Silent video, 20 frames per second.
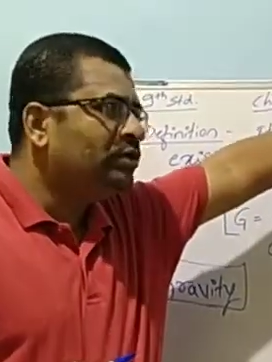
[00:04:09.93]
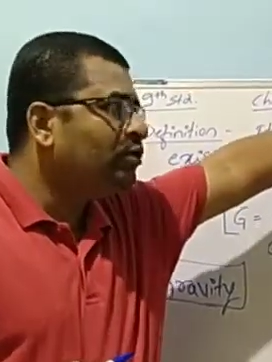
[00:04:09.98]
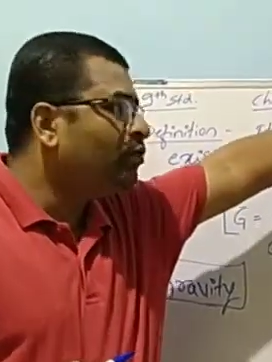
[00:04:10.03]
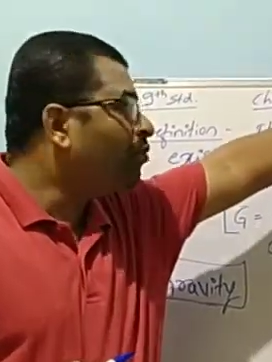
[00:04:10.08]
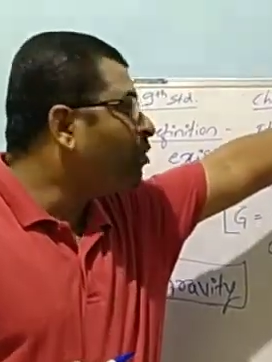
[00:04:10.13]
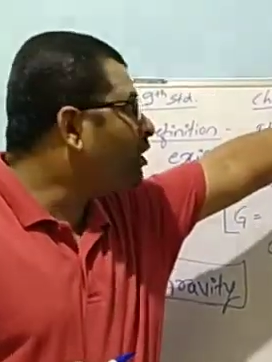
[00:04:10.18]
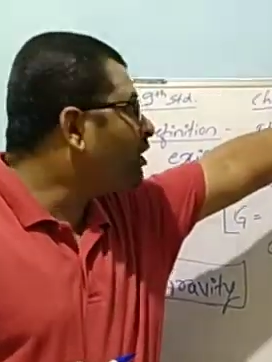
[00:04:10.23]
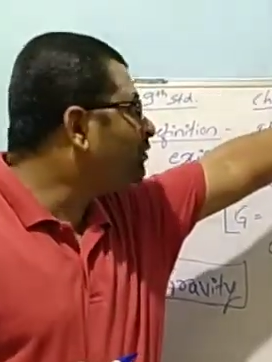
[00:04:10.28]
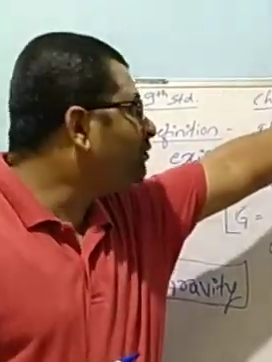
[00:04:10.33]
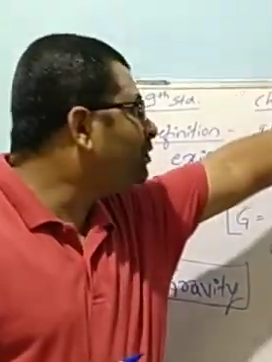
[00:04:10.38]

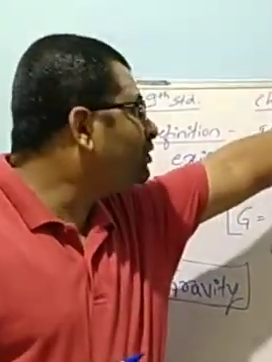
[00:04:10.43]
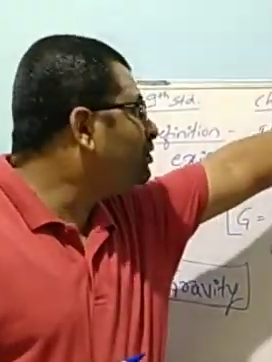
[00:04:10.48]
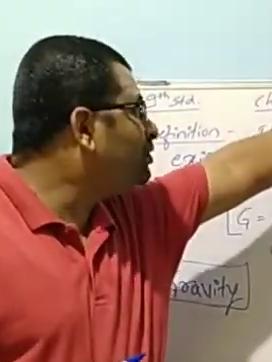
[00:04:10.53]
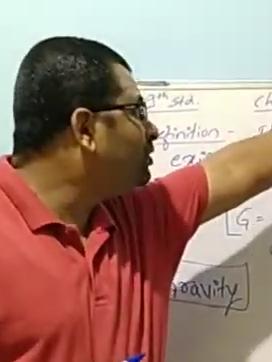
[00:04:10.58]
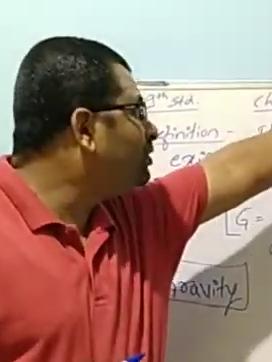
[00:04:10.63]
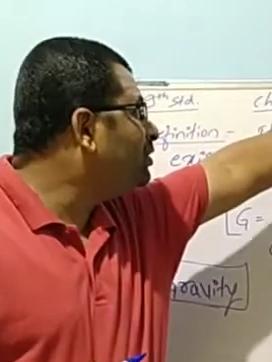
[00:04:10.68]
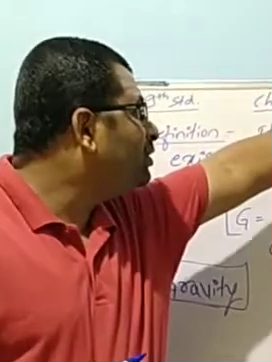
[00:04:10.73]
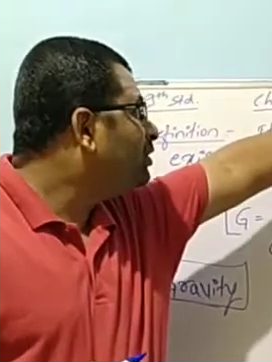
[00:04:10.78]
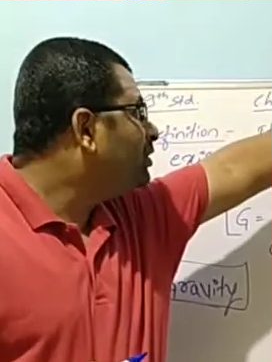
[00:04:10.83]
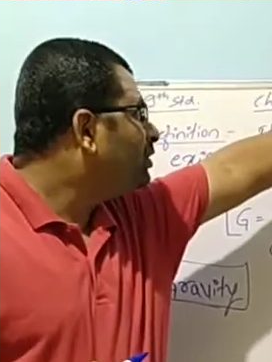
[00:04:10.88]
whatever
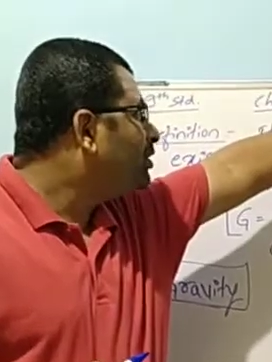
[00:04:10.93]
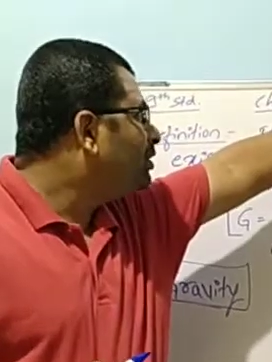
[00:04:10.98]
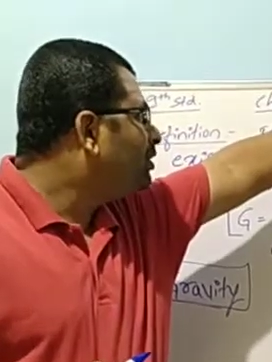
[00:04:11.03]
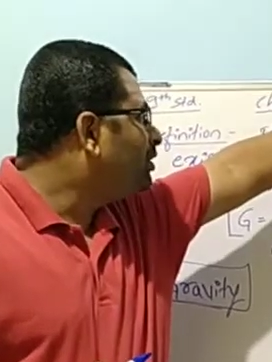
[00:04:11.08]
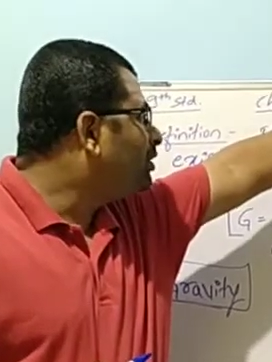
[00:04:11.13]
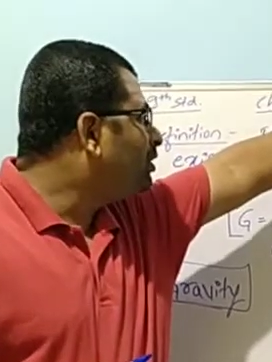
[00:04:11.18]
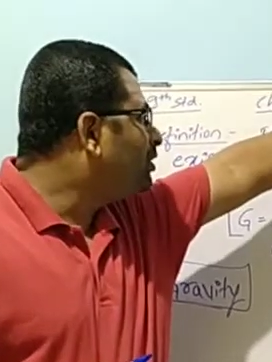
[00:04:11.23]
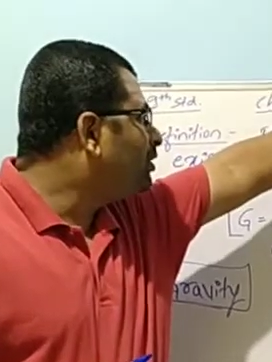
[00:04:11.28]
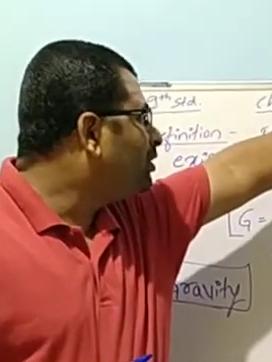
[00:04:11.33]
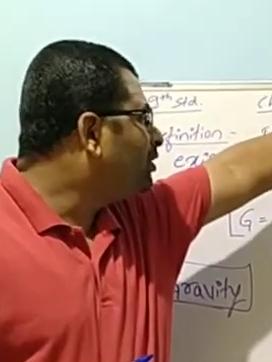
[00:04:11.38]
the
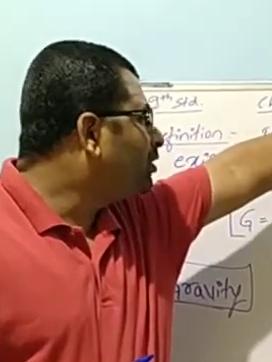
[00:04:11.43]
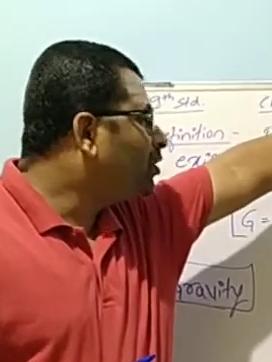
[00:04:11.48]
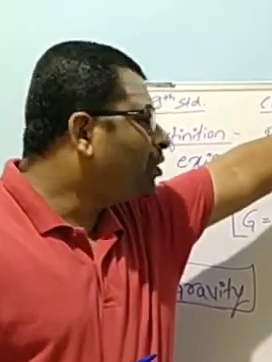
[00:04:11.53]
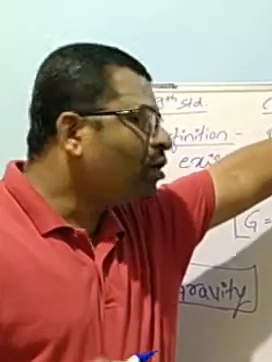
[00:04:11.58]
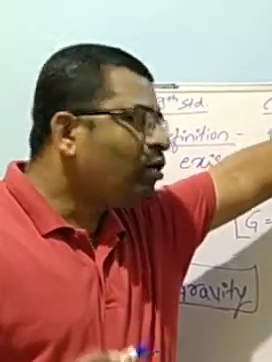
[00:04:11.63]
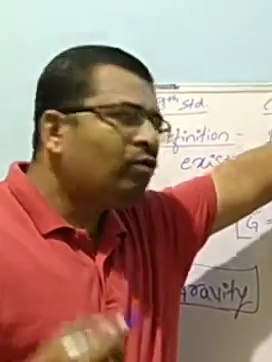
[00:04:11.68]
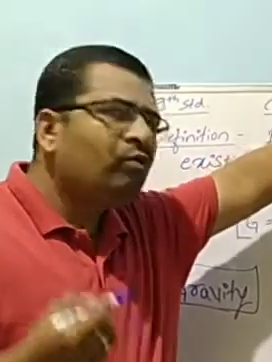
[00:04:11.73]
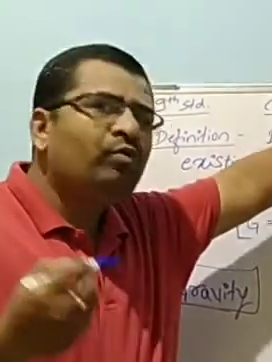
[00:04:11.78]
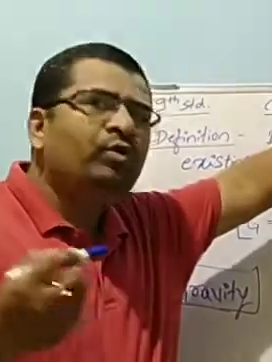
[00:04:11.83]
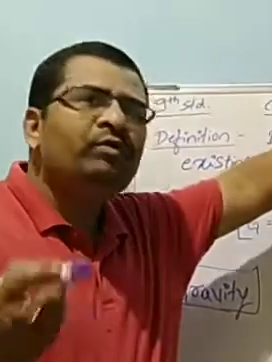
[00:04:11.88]

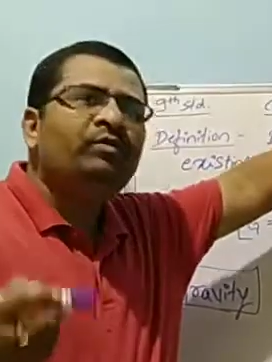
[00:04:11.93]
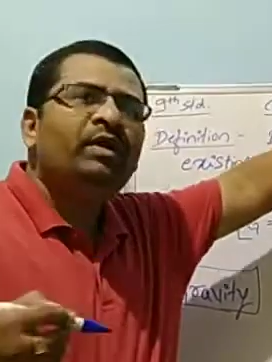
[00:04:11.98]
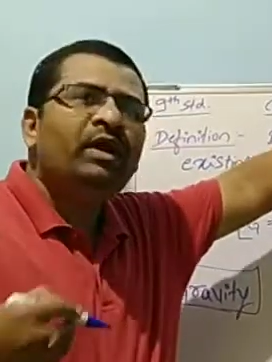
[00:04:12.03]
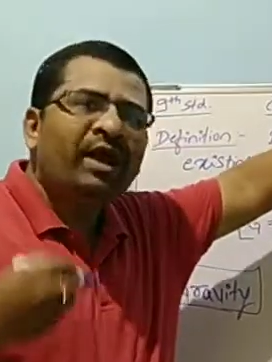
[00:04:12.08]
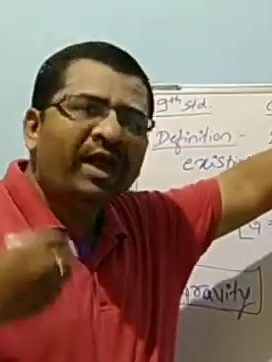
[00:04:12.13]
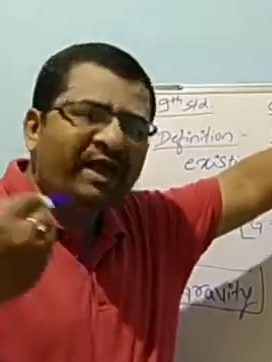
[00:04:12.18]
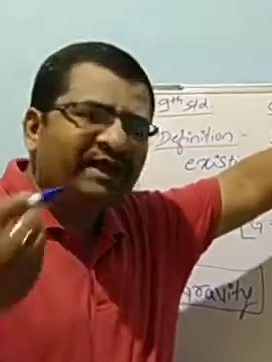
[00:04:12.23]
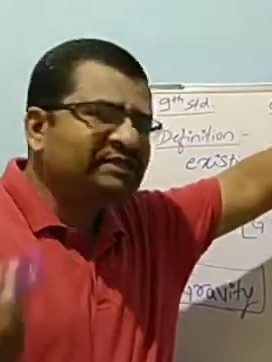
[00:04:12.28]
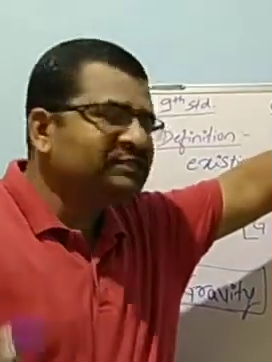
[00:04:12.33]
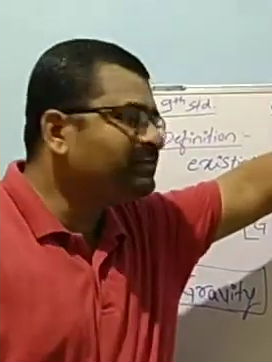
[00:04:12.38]
or we
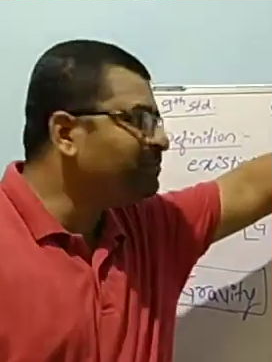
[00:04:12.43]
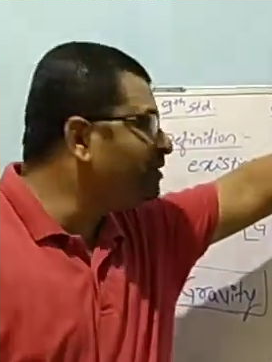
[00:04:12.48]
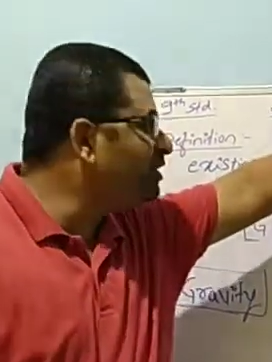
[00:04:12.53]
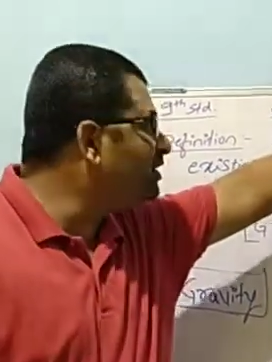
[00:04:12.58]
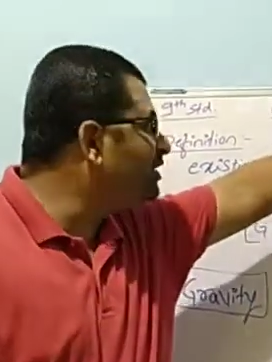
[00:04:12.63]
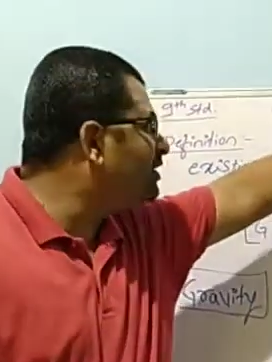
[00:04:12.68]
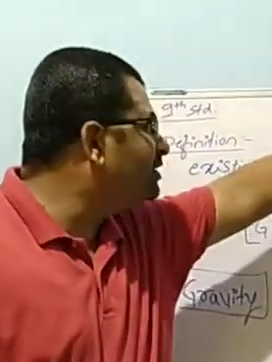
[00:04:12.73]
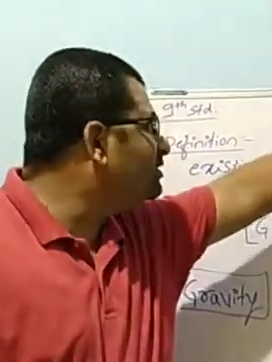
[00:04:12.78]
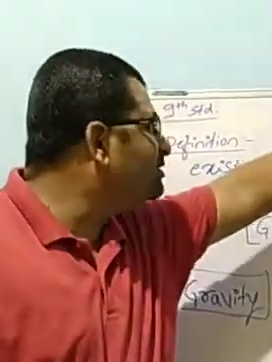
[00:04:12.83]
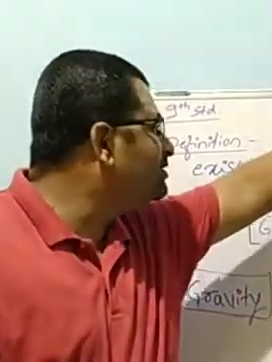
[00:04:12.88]
will
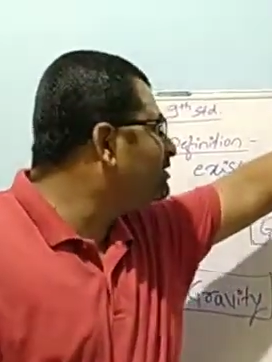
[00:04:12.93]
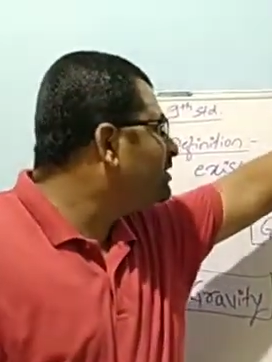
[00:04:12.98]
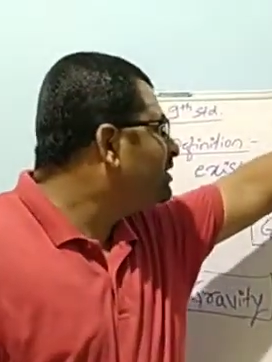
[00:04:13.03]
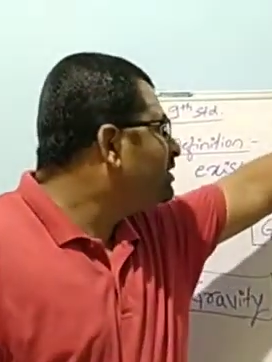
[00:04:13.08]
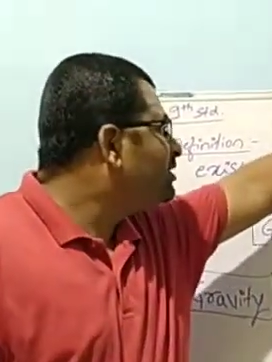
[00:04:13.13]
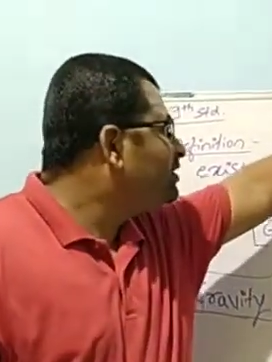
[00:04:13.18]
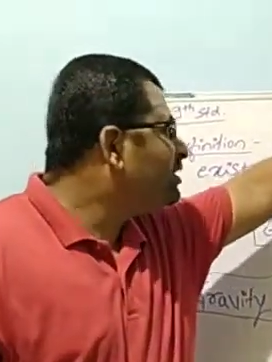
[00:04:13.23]
experience